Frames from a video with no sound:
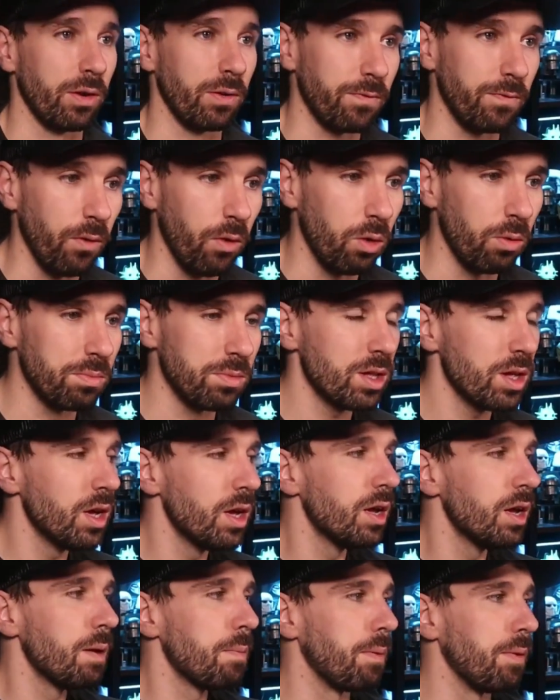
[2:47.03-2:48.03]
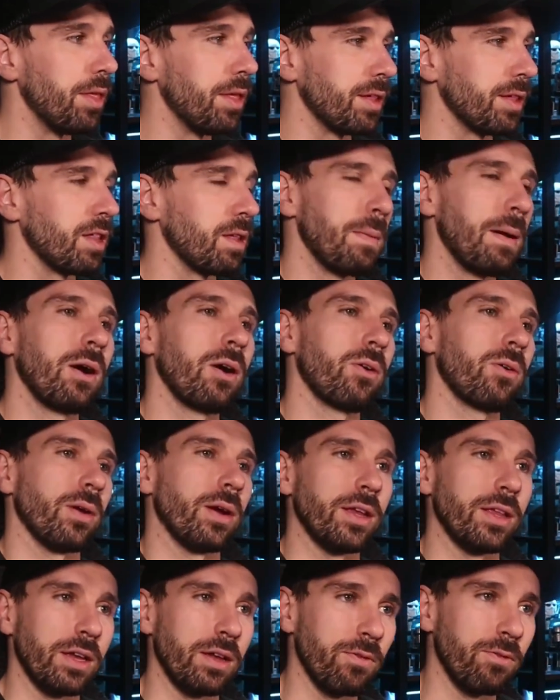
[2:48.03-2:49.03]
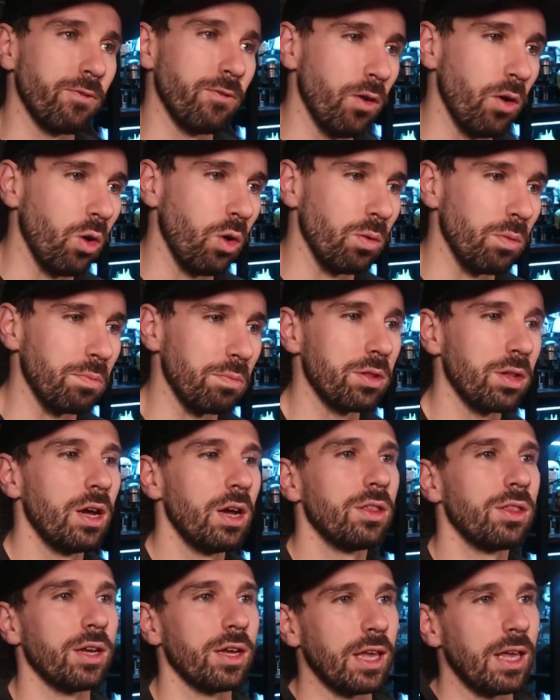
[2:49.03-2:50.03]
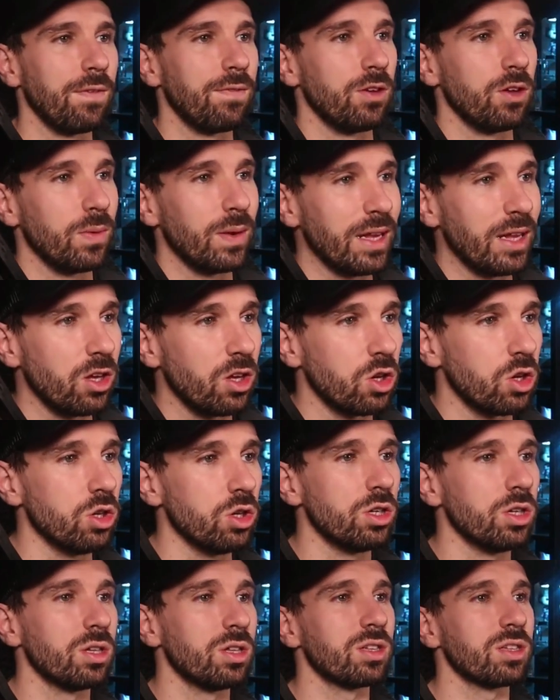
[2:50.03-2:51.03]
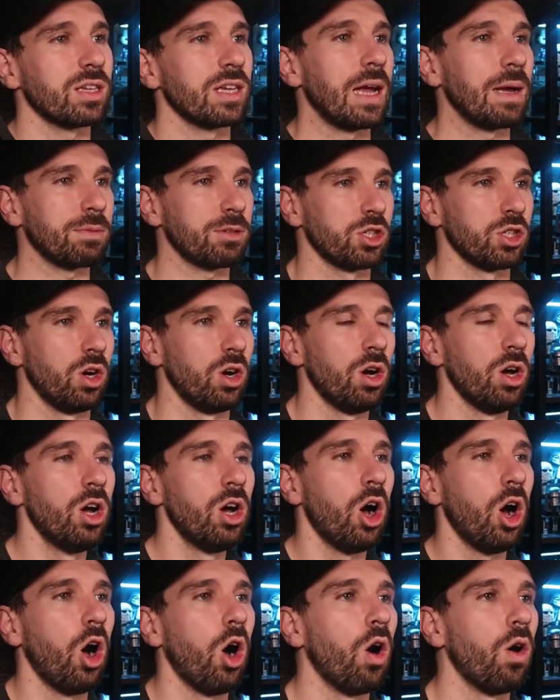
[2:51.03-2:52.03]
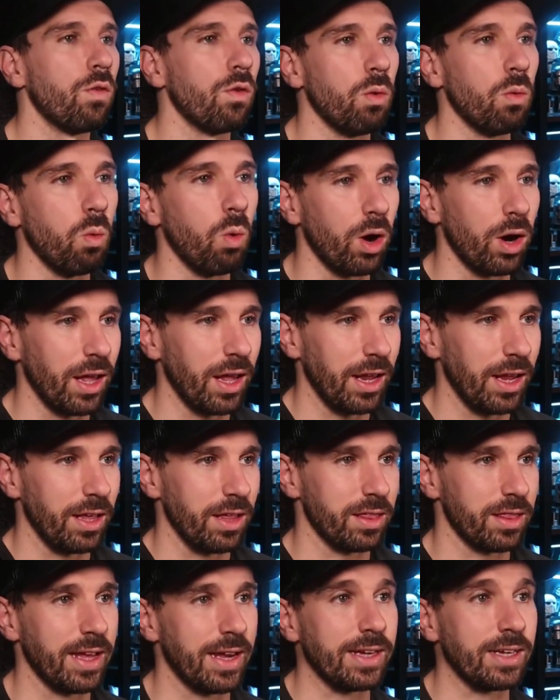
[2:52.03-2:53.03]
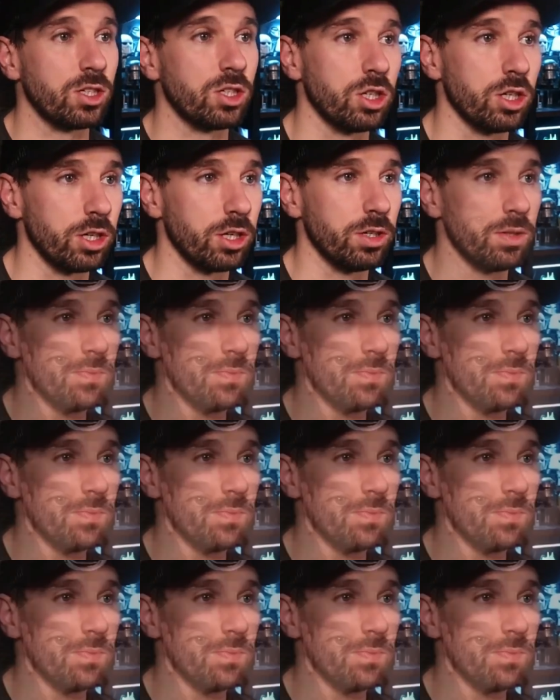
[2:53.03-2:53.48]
forms. But this is about creating forms that give you a good snapshot of what it is they do.